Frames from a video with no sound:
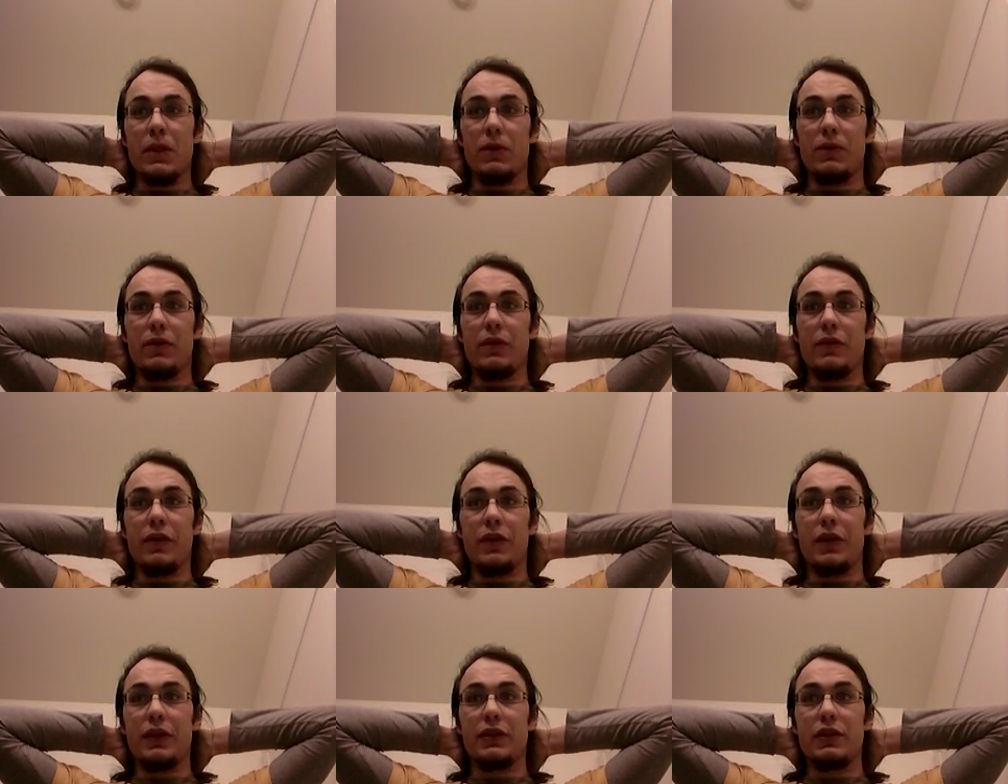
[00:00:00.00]
One of the
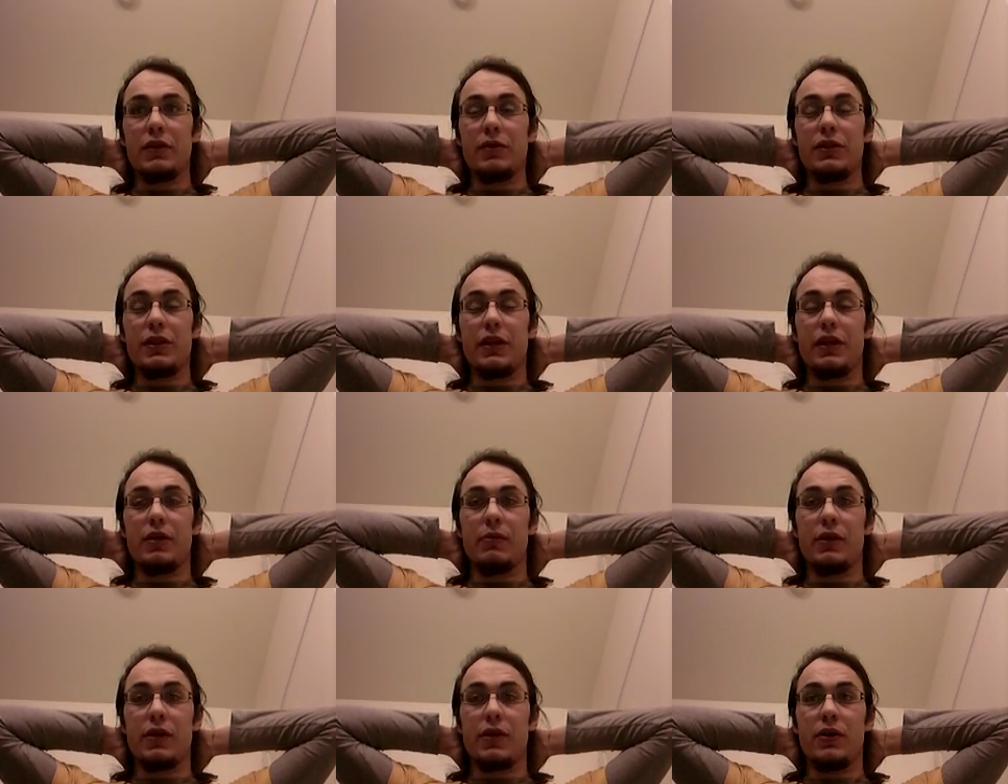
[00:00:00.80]
things I was thinking
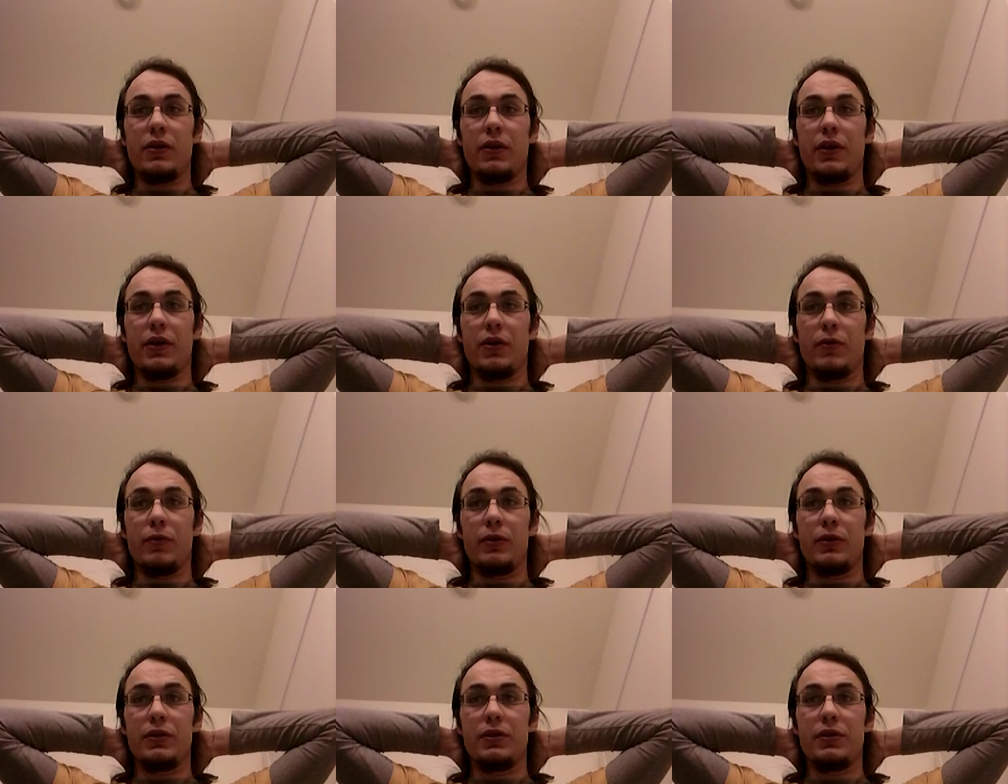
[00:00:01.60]
about earlier
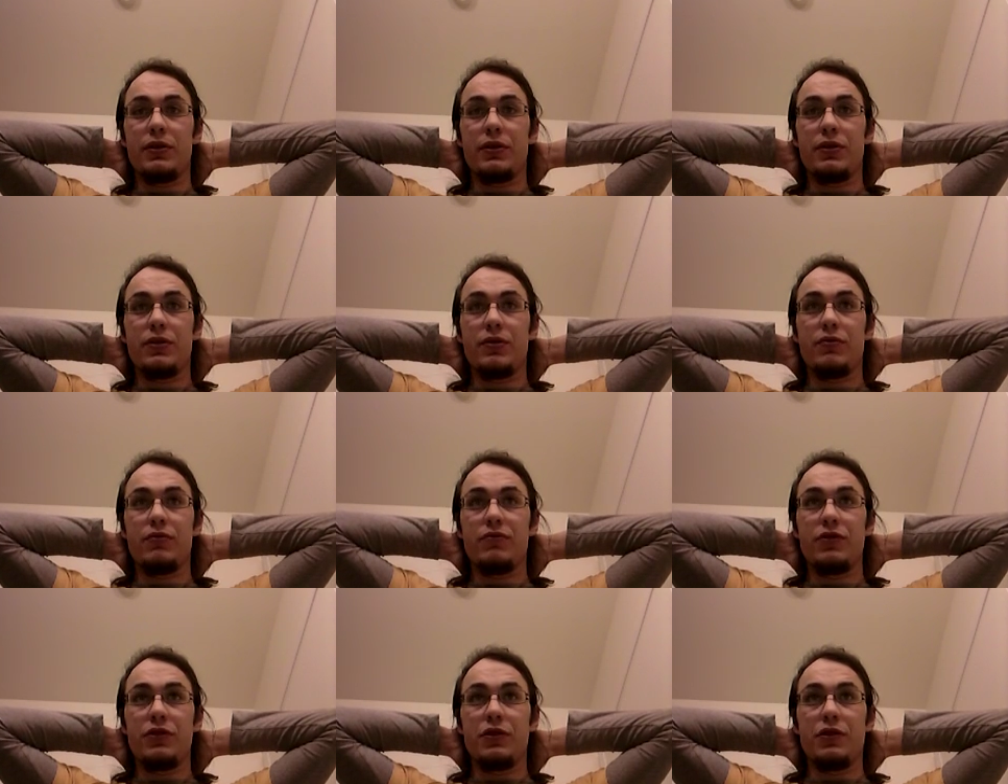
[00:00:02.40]
was
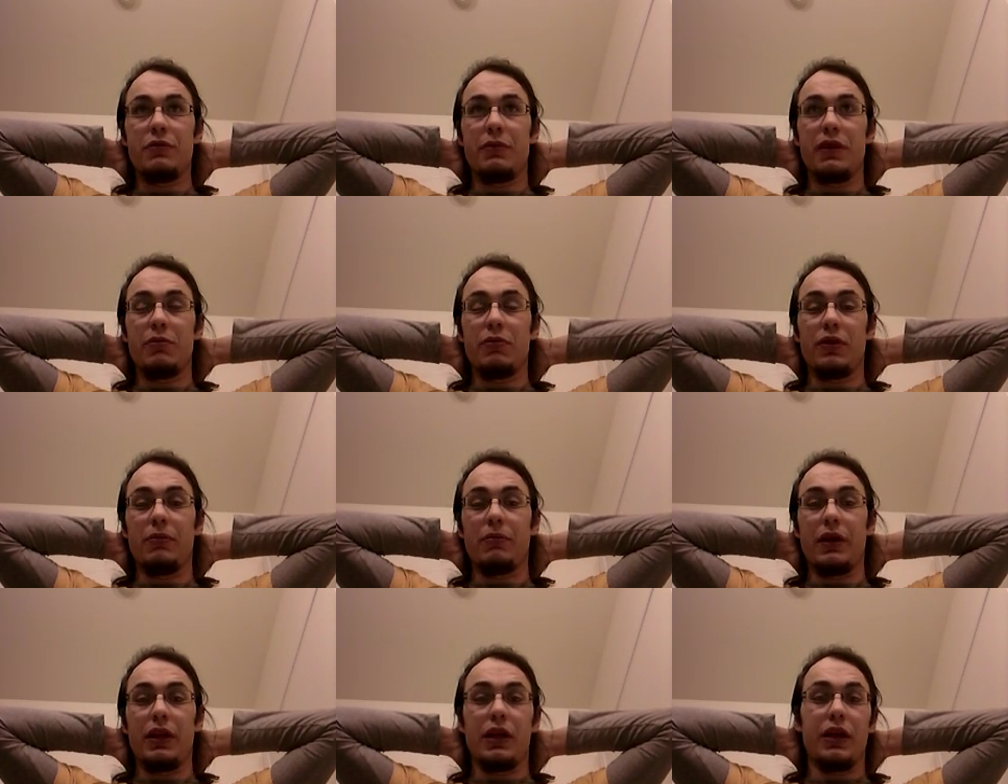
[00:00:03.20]
just the people
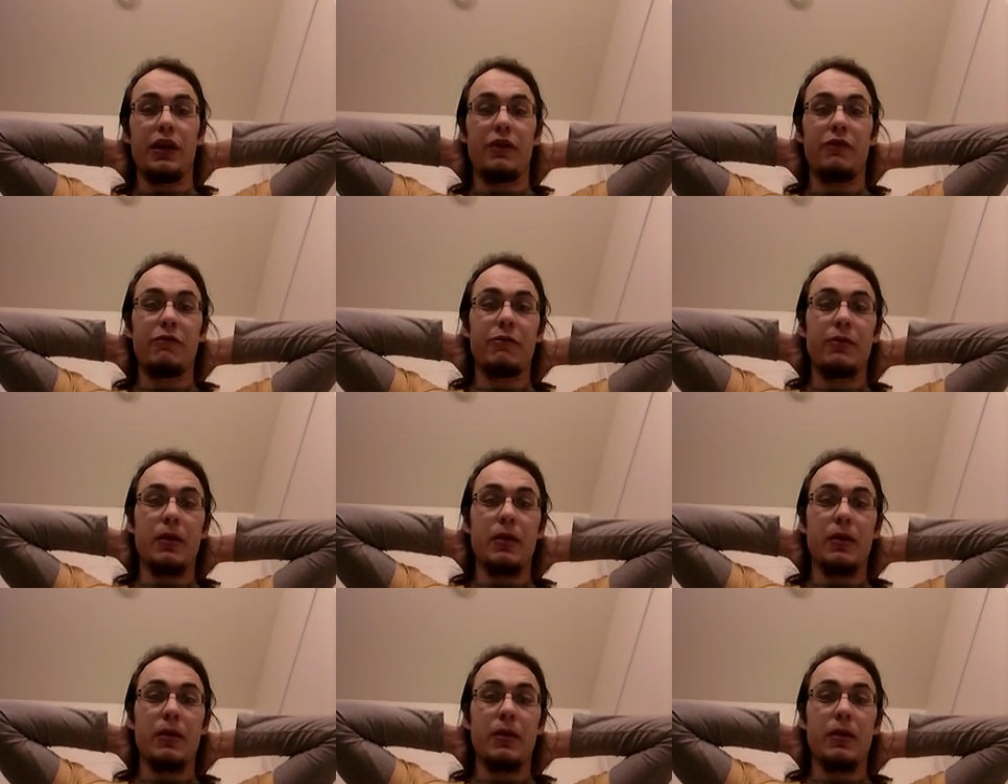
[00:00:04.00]
in my life.